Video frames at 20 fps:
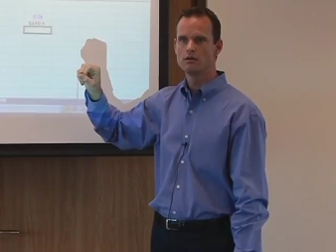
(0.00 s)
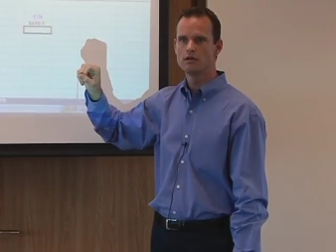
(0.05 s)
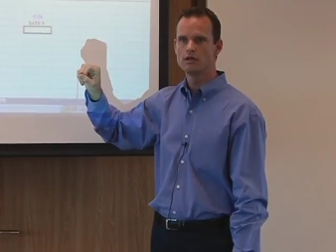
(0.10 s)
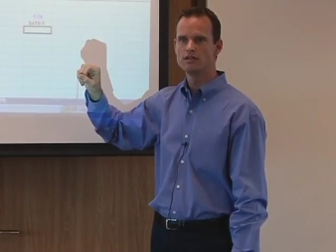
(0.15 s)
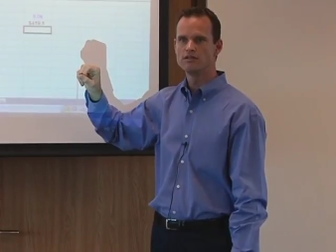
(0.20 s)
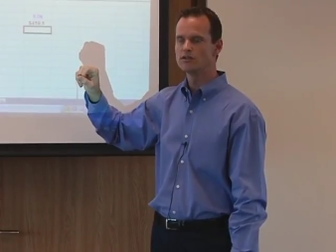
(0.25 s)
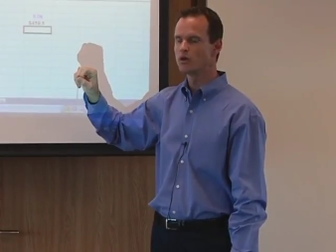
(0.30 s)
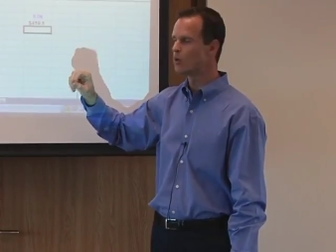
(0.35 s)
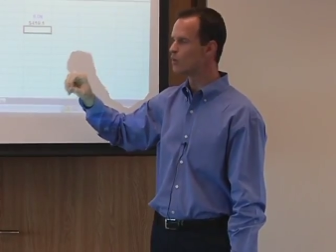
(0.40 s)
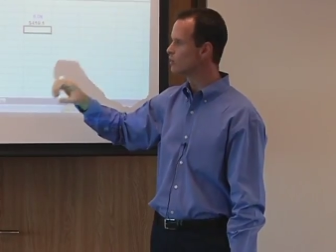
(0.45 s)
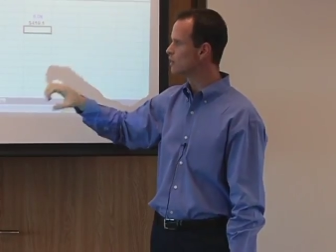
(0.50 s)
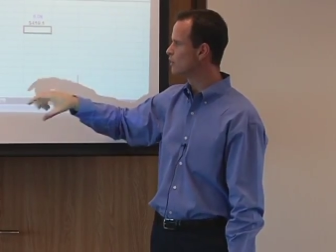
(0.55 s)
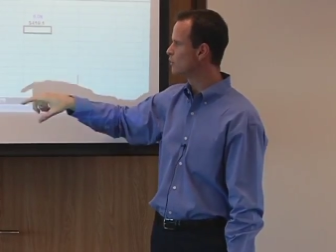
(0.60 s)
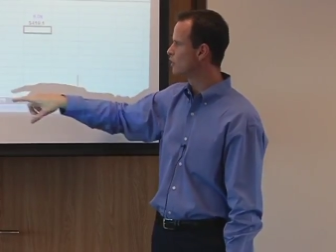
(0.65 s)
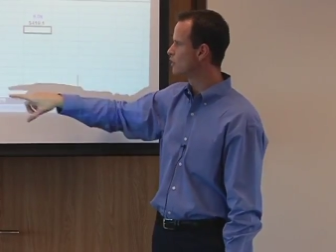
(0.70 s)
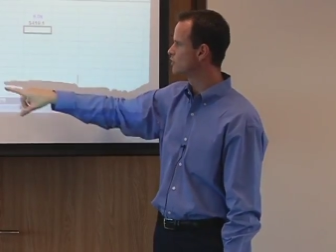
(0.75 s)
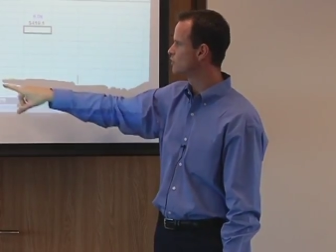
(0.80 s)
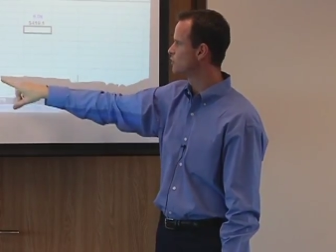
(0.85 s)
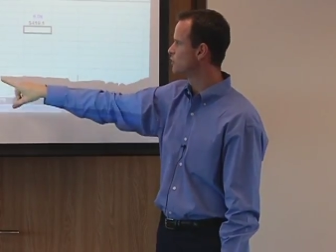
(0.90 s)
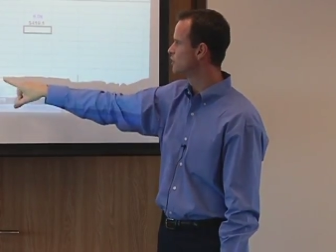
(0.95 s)
It's only
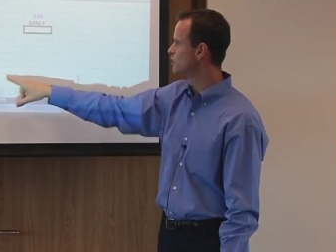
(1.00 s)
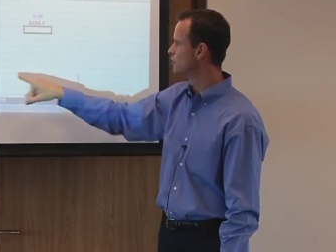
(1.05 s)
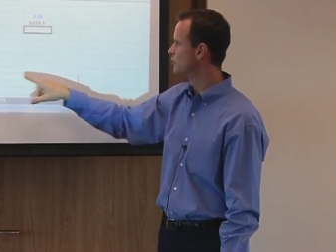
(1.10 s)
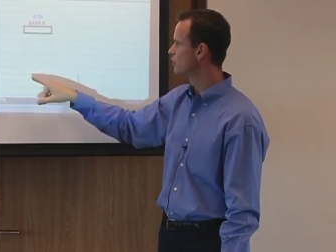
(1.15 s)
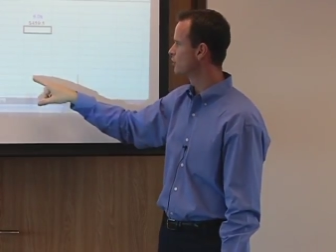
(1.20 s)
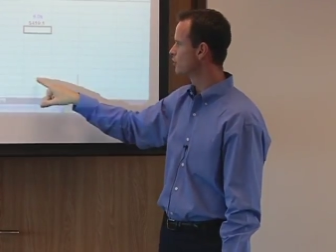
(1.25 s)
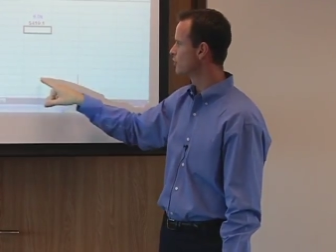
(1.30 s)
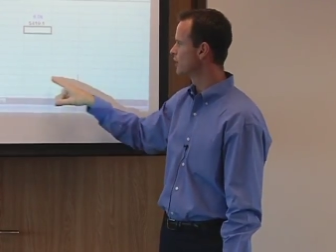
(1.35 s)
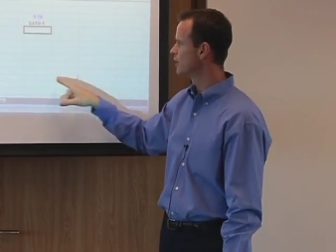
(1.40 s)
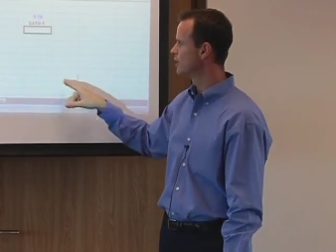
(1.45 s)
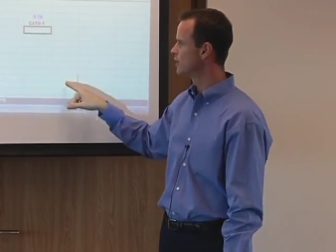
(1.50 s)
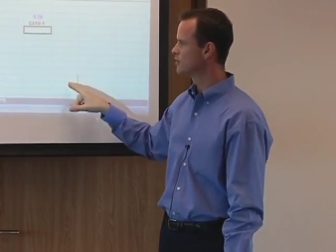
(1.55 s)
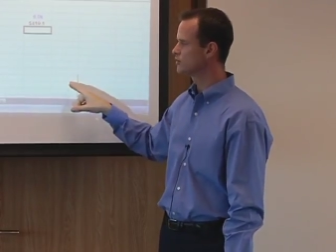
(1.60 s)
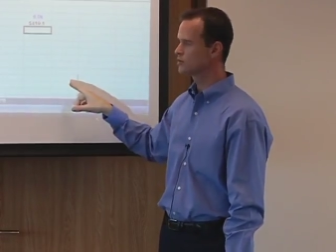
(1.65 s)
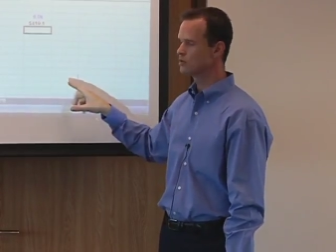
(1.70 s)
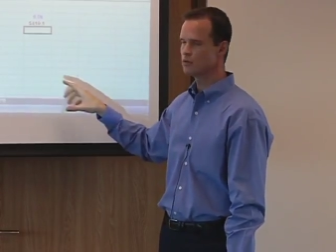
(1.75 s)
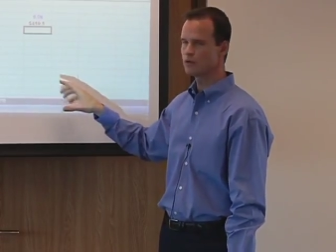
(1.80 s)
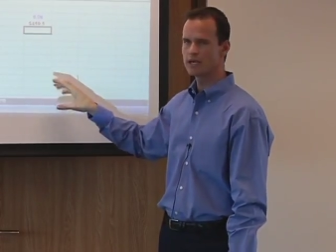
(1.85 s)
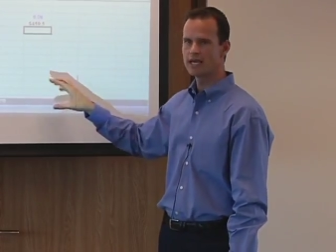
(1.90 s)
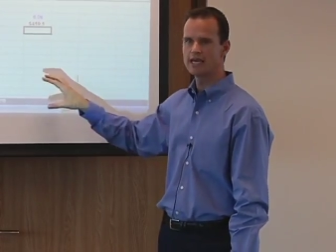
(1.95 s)
once we do three
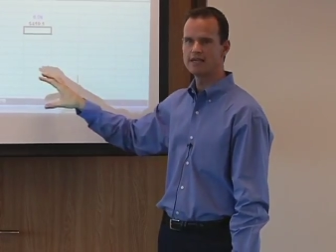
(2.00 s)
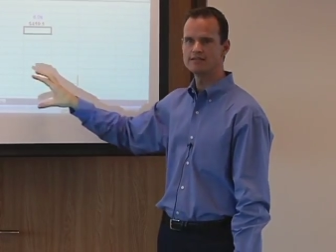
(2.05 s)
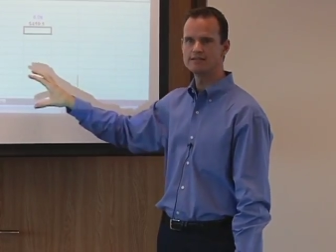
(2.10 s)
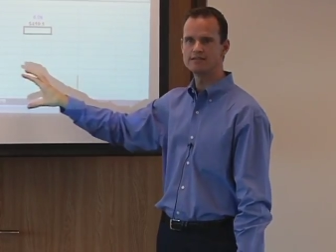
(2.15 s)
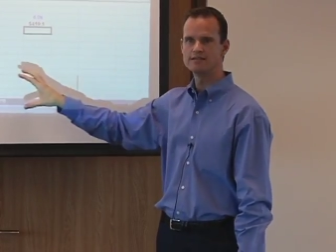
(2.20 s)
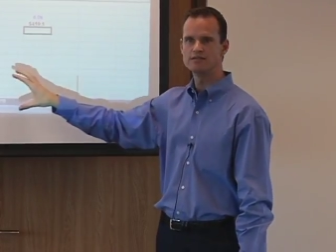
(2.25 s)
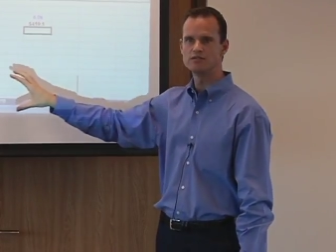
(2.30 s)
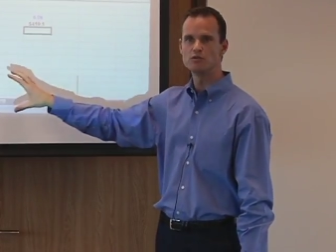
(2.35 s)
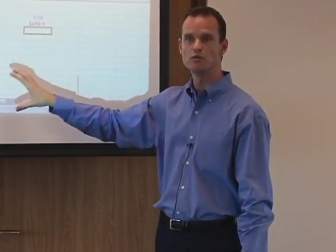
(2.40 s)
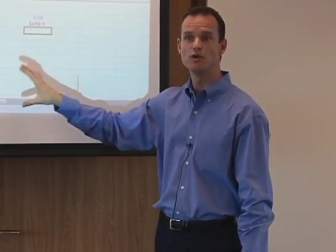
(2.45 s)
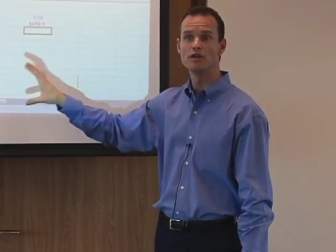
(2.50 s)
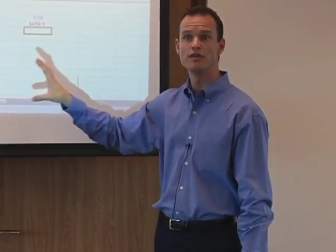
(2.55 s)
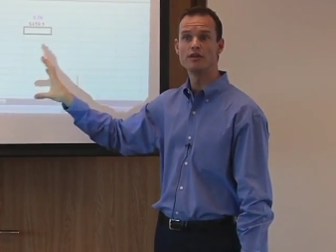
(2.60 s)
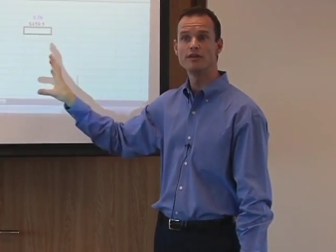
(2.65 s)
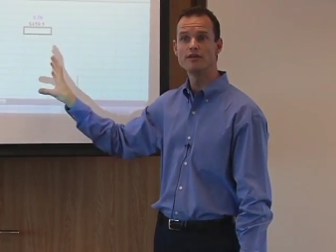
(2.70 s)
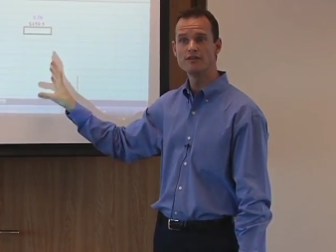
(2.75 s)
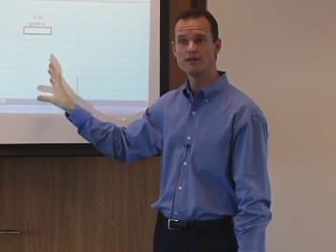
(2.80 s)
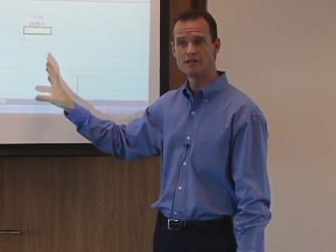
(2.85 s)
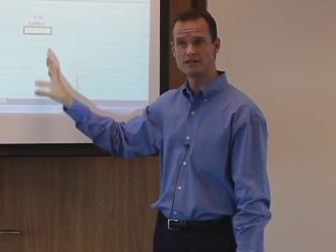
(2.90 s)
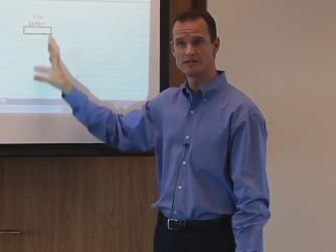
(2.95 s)
additional cases
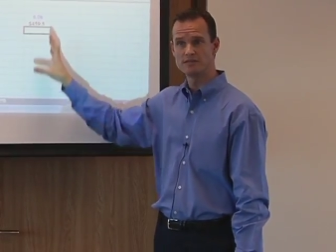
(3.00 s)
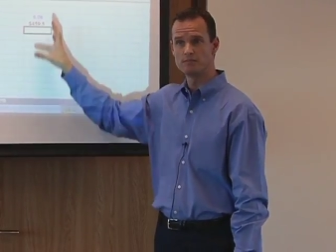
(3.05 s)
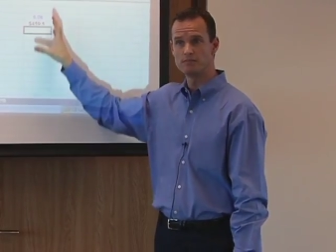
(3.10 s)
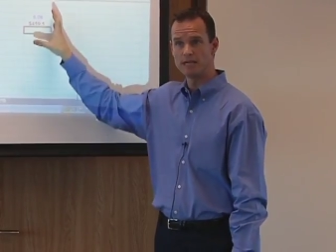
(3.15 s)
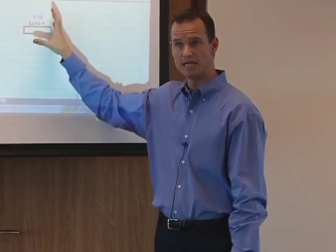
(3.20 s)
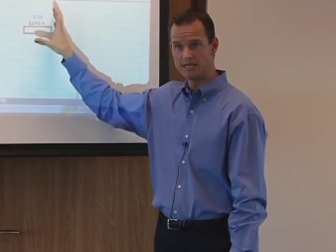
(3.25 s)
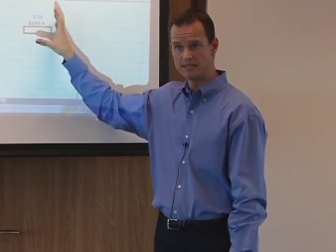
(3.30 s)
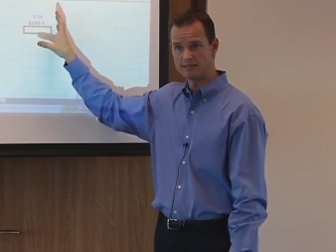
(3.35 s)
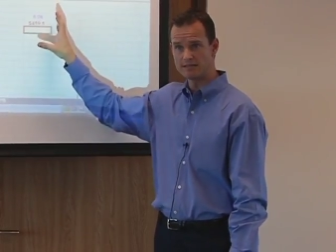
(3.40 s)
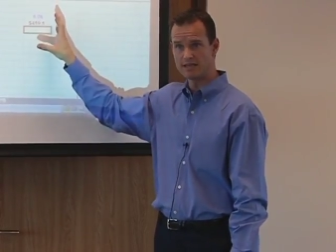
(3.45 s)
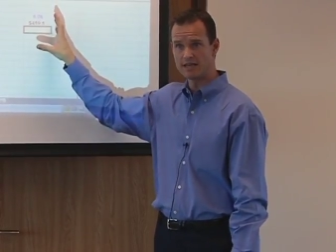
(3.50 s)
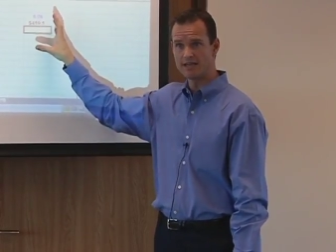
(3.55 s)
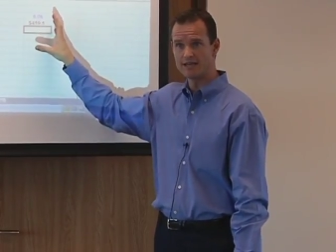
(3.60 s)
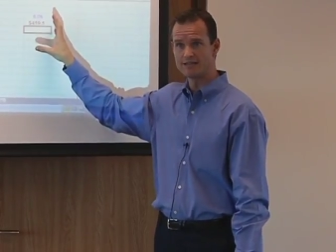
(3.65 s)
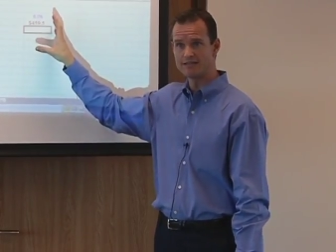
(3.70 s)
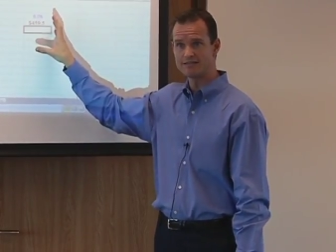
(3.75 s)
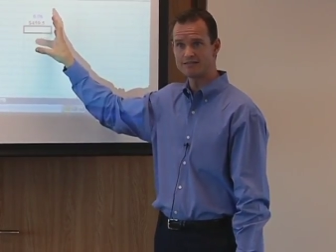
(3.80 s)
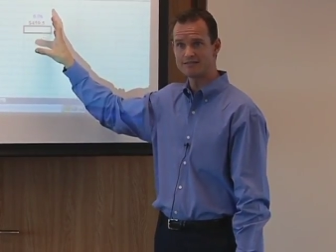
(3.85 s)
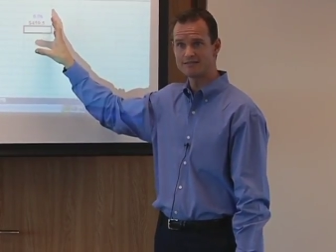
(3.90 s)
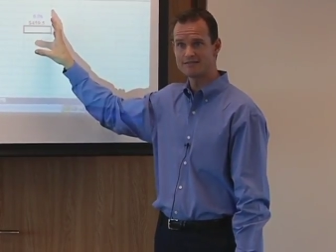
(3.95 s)
within this base
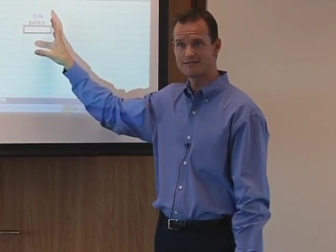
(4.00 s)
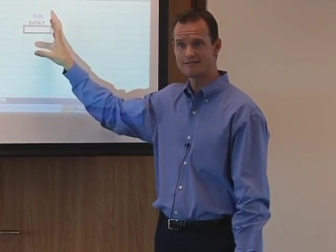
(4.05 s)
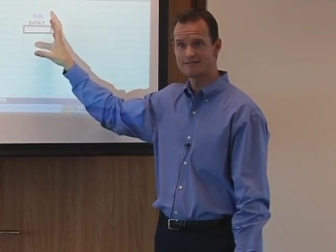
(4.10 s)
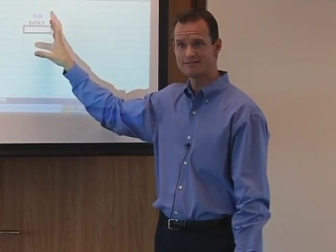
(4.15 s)
case